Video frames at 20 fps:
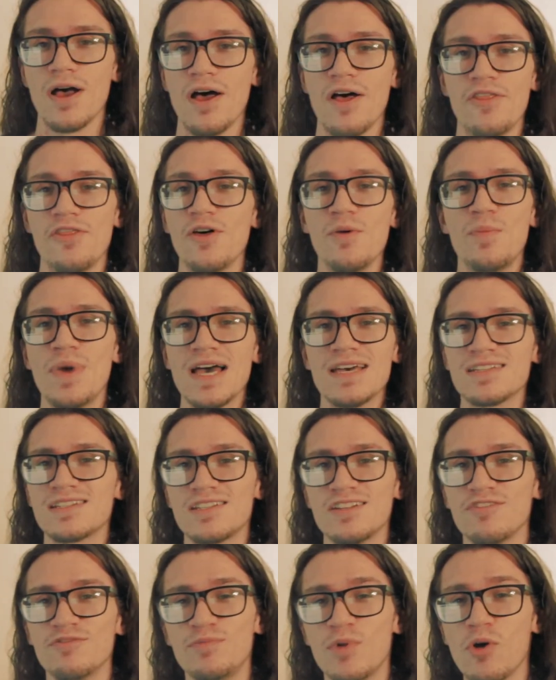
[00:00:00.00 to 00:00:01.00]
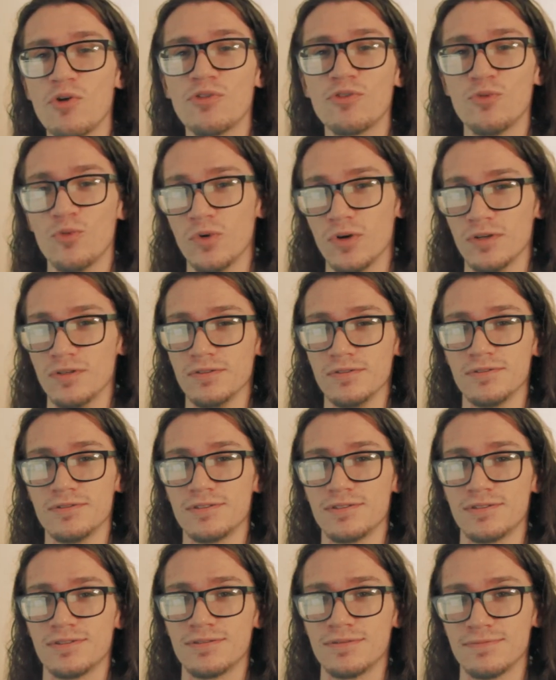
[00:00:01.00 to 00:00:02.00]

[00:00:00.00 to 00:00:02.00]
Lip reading: The best of both worlds. I'm